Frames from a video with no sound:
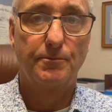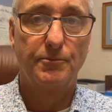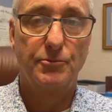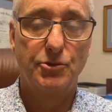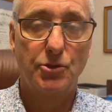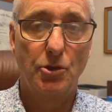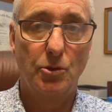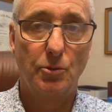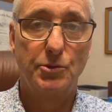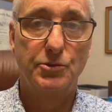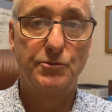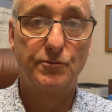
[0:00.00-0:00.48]

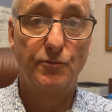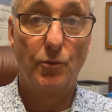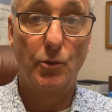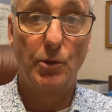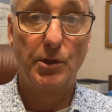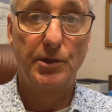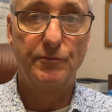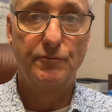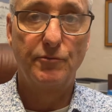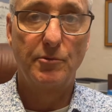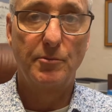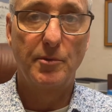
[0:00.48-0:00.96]
So it was
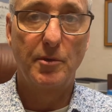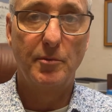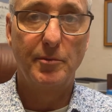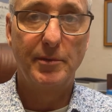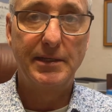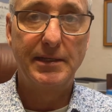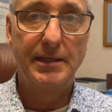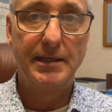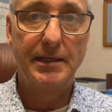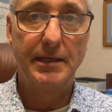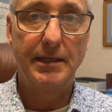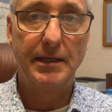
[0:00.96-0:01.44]
void from the
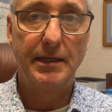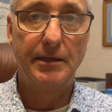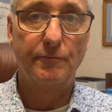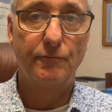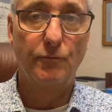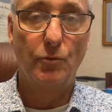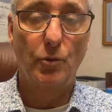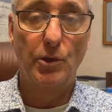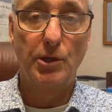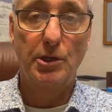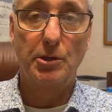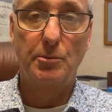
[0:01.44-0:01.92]
beginning.
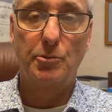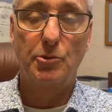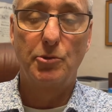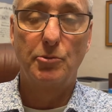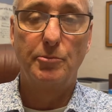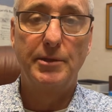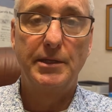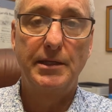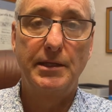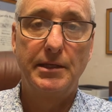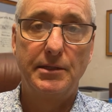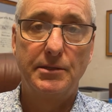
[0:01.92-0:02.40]
Voidable
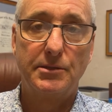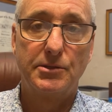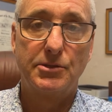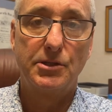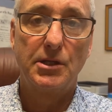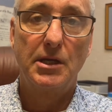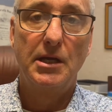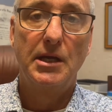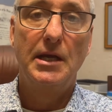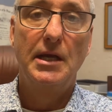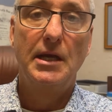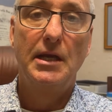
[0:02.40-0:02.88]

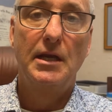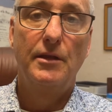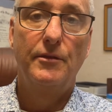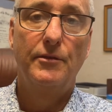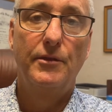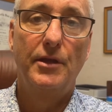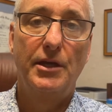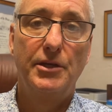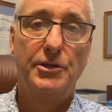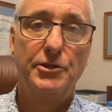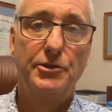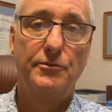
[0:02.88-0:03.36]
means
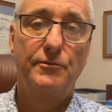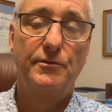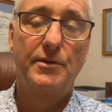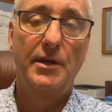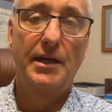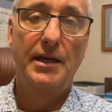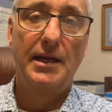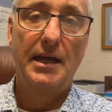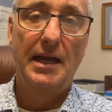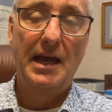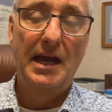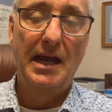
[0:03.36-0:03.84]
that you've
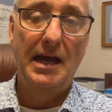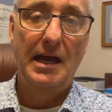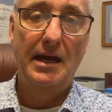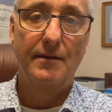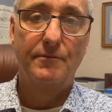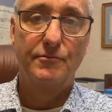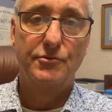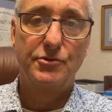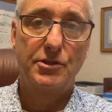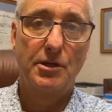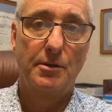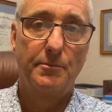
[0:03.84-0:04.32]
got to
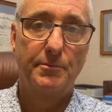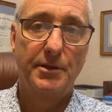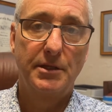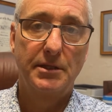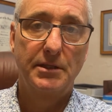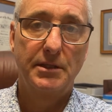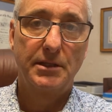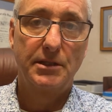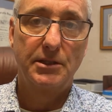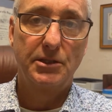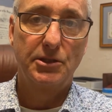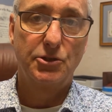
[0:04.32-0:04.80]
have something
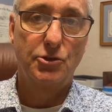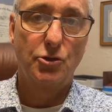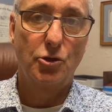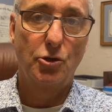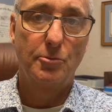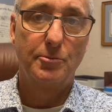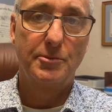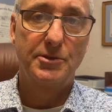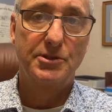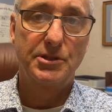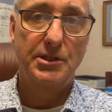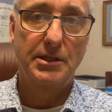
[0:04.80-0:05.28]
that
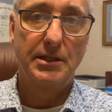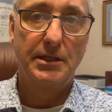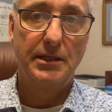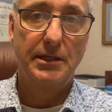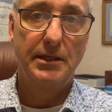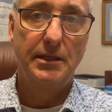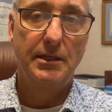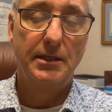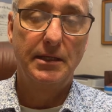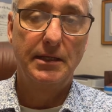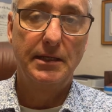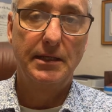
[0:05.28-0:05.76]
determines
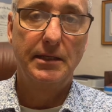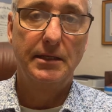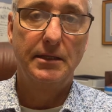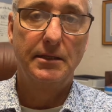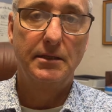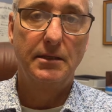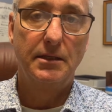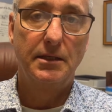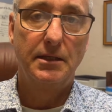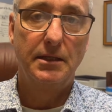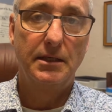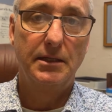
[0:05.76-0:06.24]
it
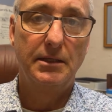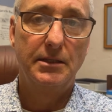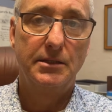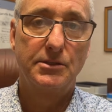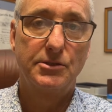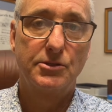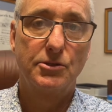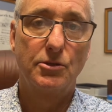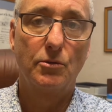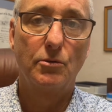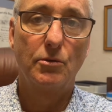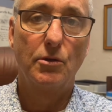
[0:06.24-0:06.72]

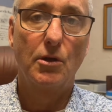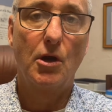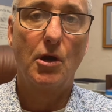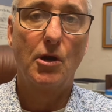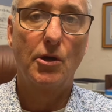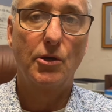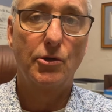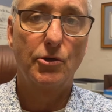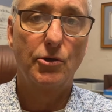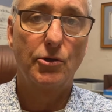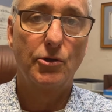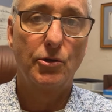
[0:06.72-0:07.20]
is no
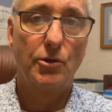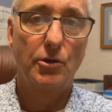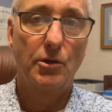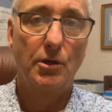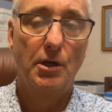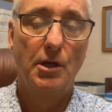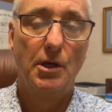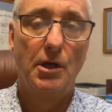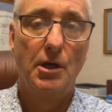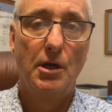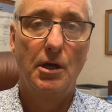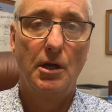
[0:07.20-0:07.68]
longer
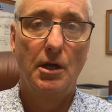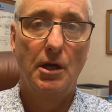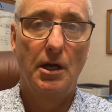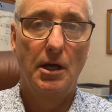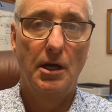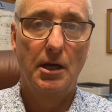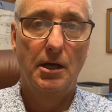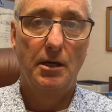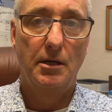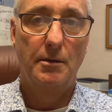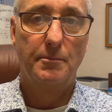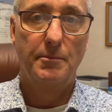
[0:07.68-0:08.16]

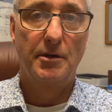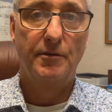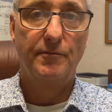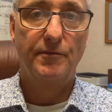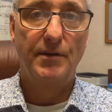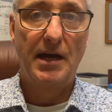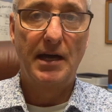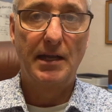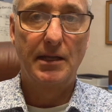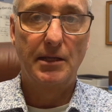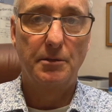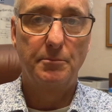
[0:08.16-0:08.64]
a
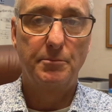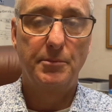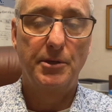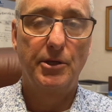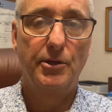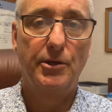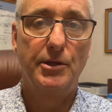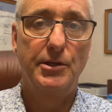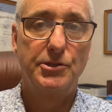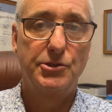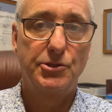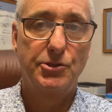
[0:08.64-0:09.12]
valid marriage.